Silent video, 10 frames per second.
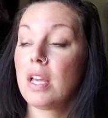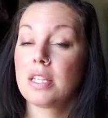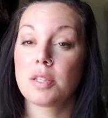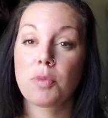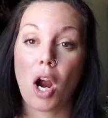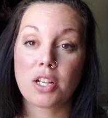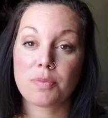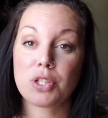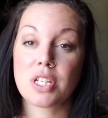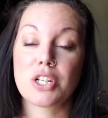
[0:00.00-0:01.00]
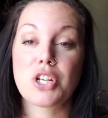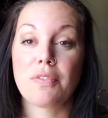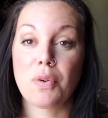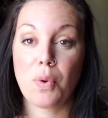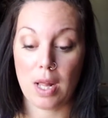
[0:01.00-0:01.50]
some cards I'm just going to
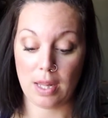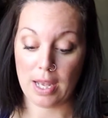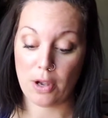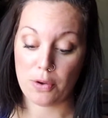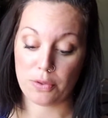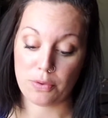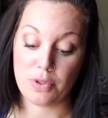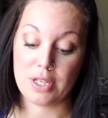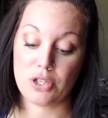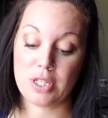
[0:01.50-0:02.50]
shuffle while I go through this,